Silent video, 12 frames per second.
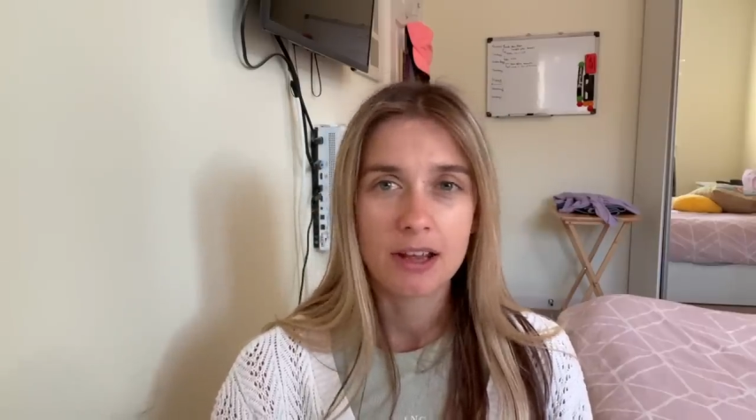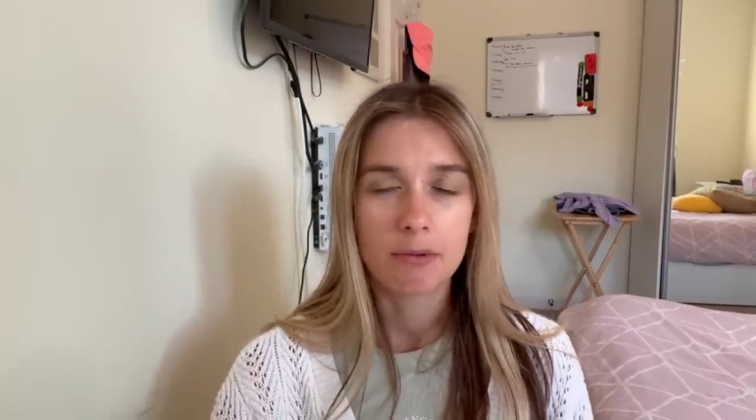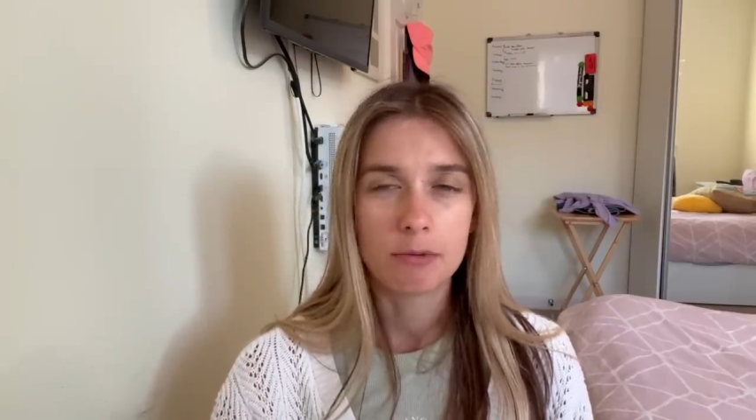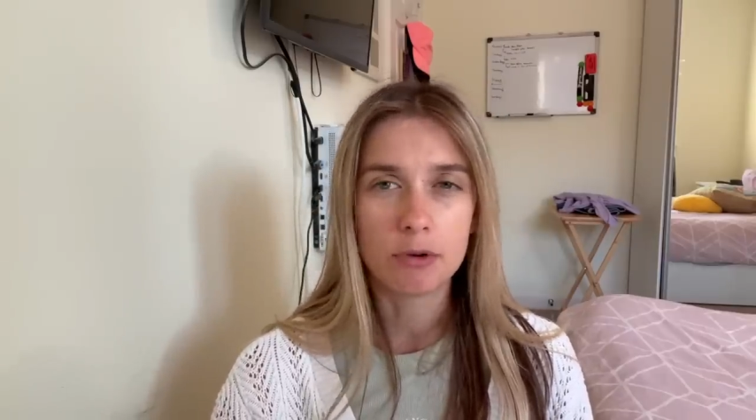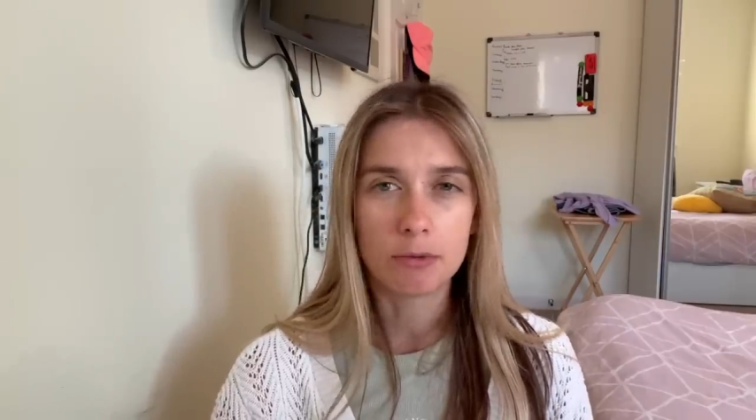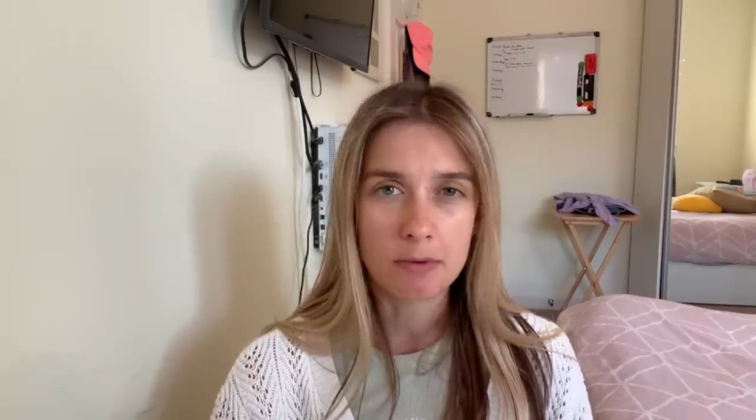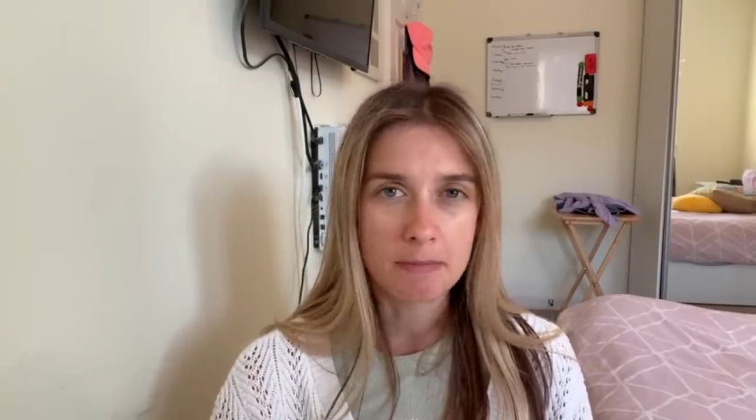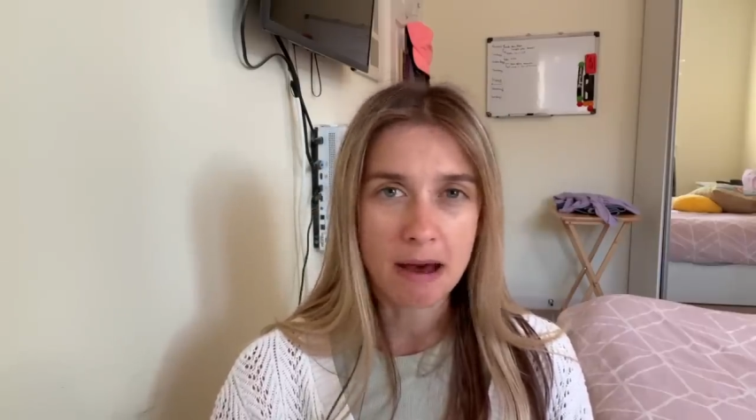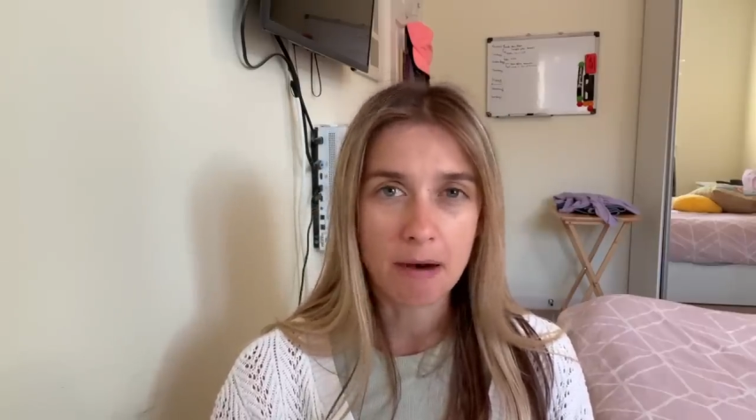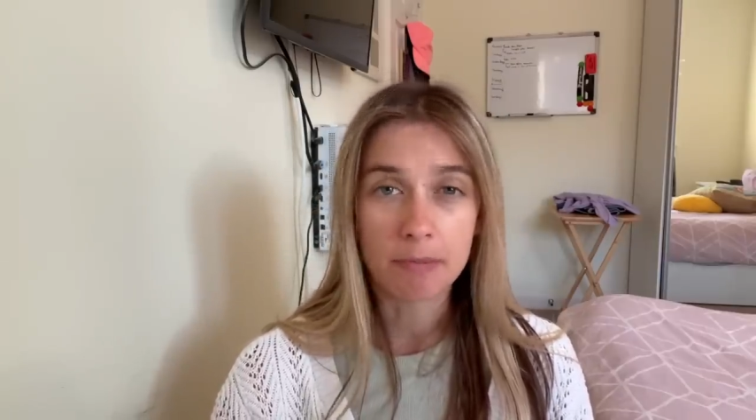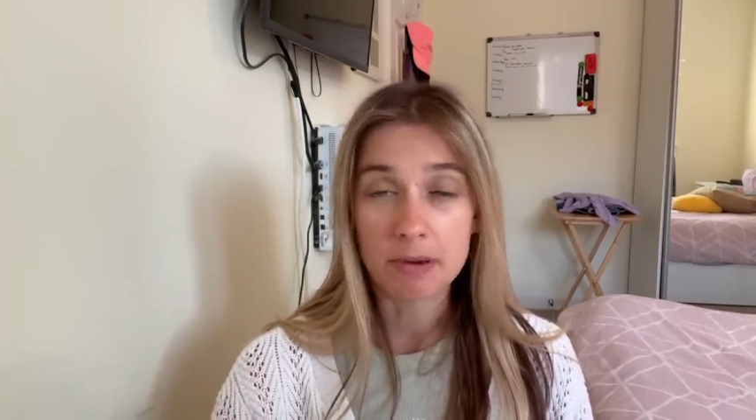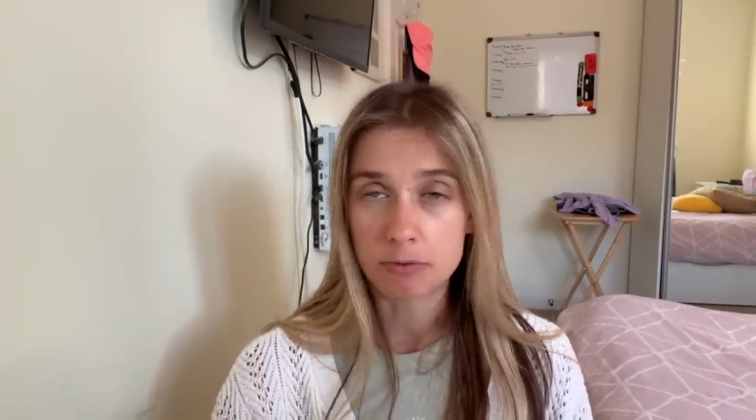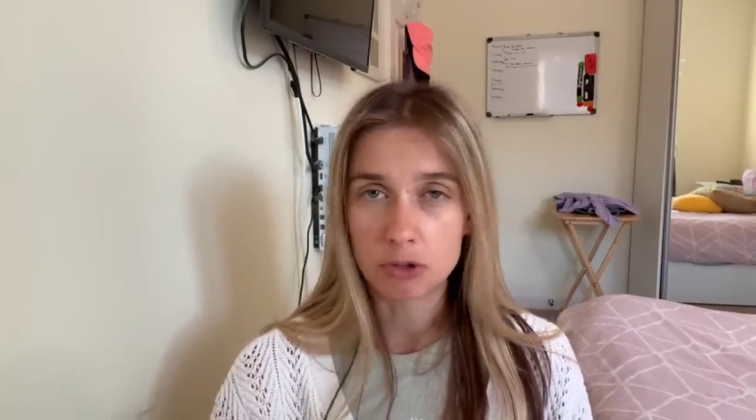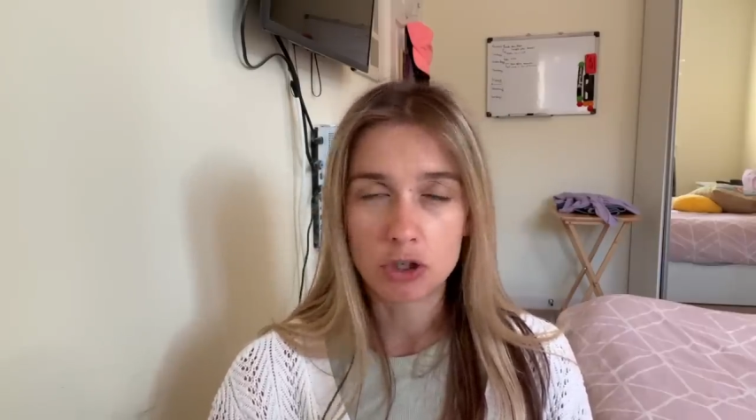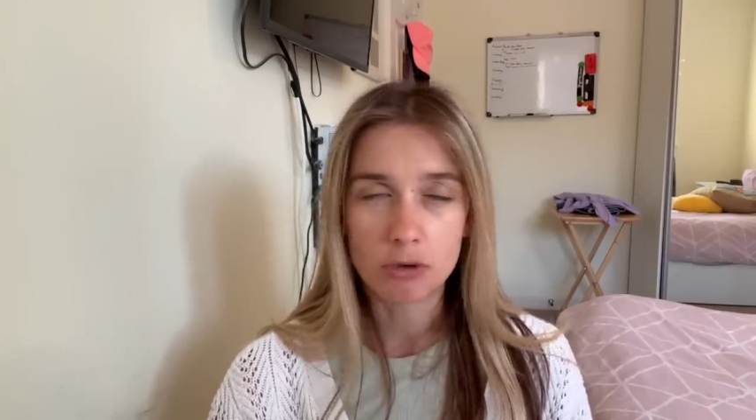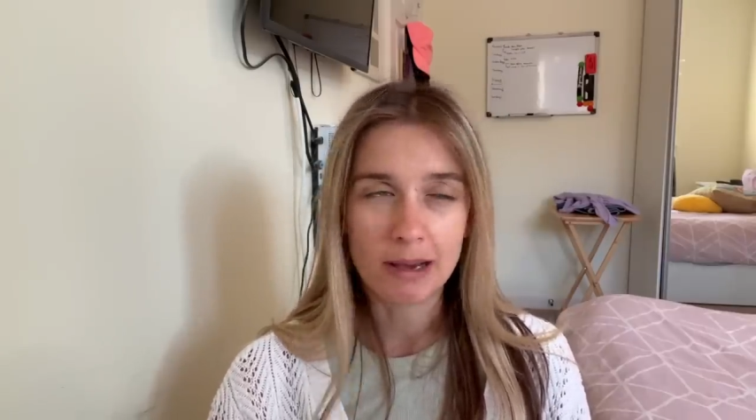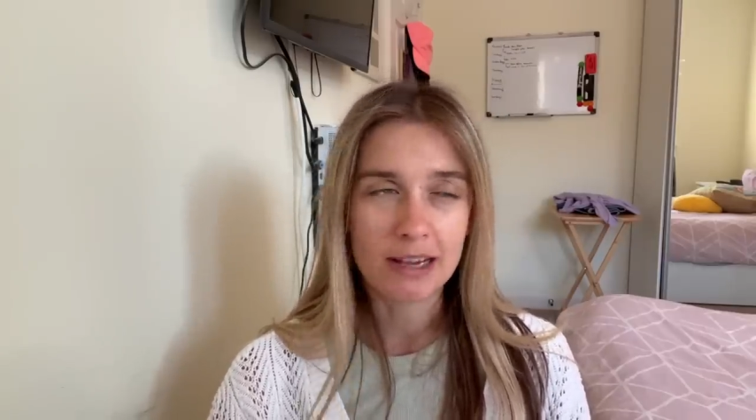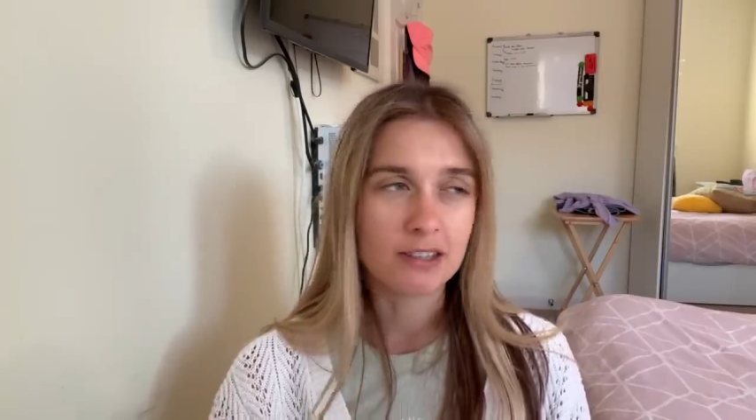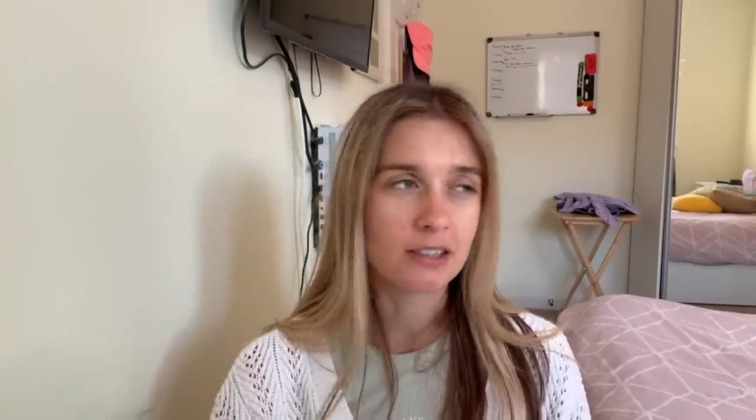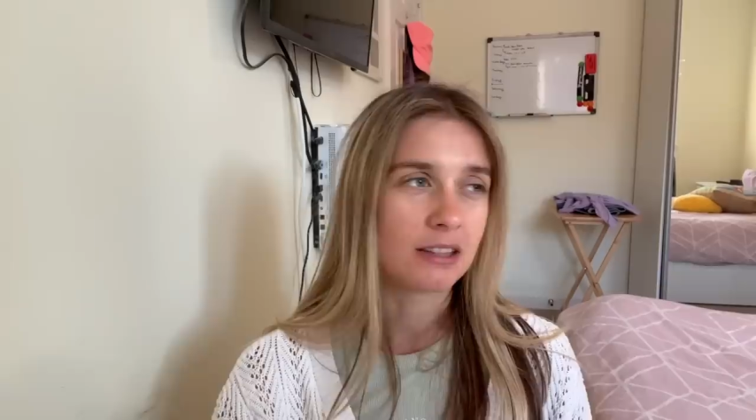well, not with Mount, but with two eights,